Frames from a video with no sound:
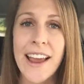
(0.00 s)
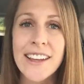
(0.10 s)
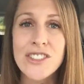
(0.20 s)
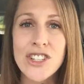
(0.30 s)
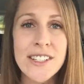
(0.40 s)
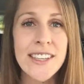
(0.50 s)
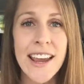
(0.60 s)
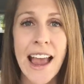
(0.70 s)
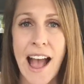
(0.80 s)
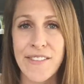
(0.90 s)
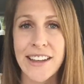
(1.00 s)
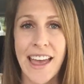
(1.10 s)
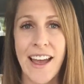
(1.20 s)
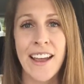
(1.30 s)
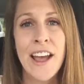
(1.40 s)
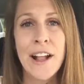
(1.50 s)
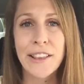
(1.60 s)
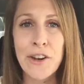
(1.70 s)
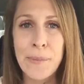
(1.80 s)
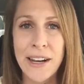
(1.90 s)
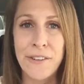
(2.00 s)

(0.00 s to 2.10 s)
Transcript: and just like having that little bit